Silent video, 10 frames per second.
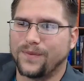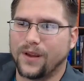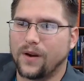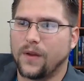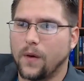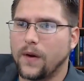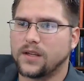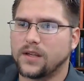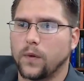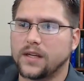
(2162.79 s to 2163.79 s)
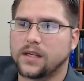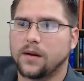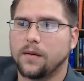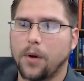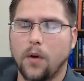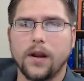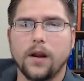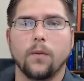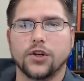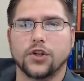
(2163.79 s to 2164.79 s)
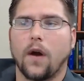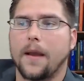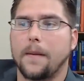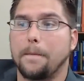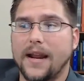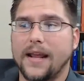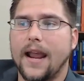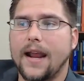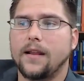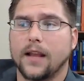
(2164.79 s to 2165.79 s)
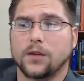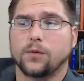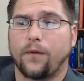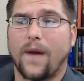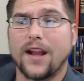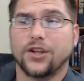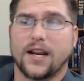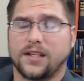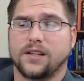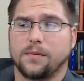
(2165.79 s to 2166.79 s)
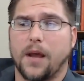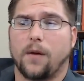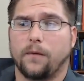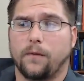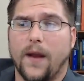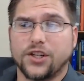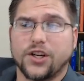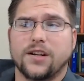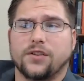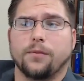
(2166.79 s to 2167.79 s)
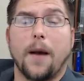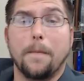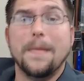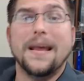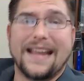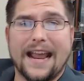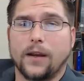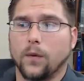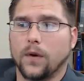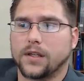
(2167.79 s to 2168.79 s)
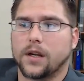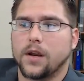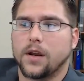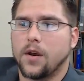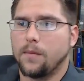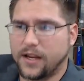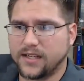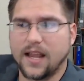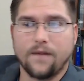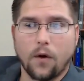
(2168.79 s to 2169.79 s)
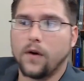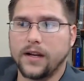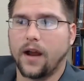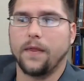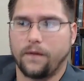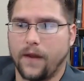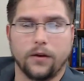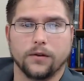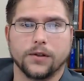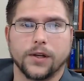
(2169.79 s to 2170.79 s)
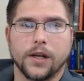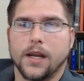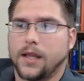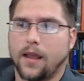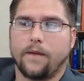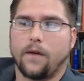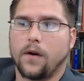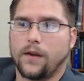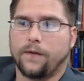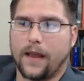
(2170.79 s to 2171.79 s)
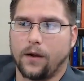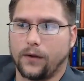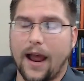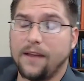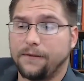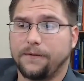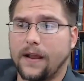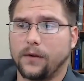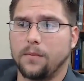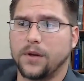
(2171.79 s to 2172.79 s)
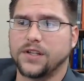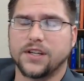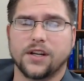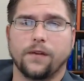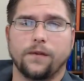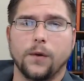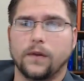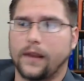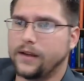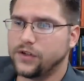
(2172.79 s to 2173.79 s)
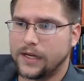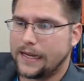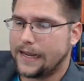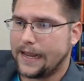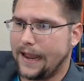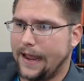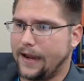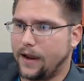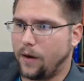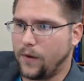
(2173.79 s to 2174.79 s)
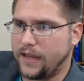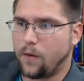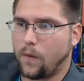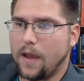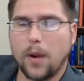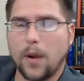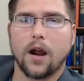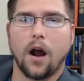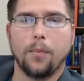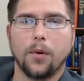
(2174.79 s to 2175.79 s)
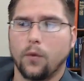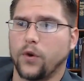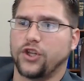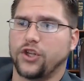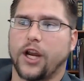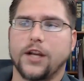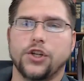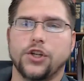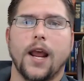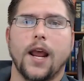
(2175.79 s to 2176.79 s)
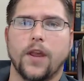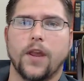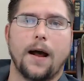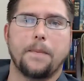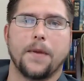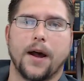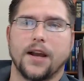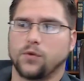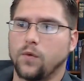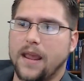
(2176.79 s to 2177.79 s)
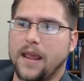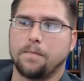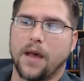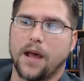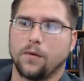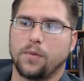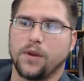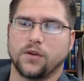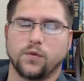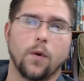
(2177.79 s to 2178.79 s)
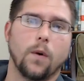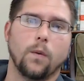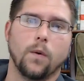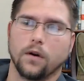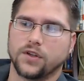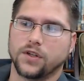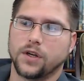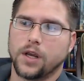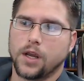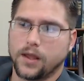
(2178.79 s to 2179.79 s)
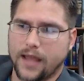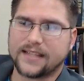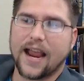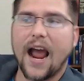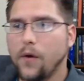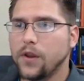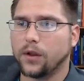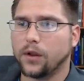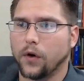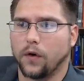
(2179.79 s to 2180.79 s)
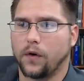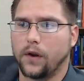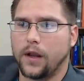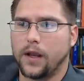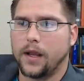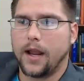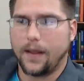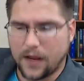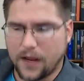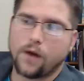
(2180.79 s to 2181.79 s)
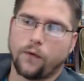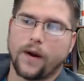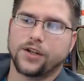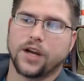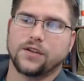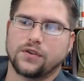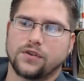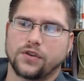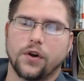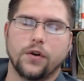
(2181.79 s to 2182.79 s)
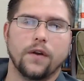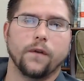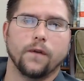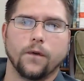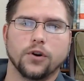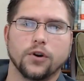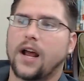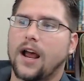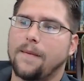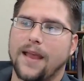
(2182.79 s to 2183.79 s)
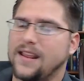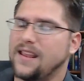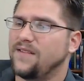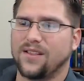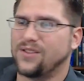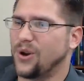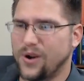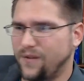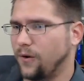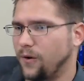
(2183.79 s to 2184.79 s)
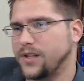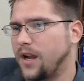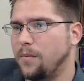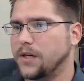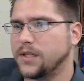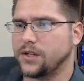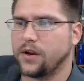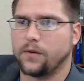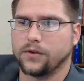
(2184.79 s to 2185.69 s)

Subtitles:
there is a risk component and we try and mitigate it. That's what franchising is about. Franchises are about mitigating risk because they've already done the failures. They've already failed. I failed in business at a few things and we get right back up, we change it and we optimize. We make it better because we know it works. That's how you learn. And that's why franchises are so good for first time and even 31st time business.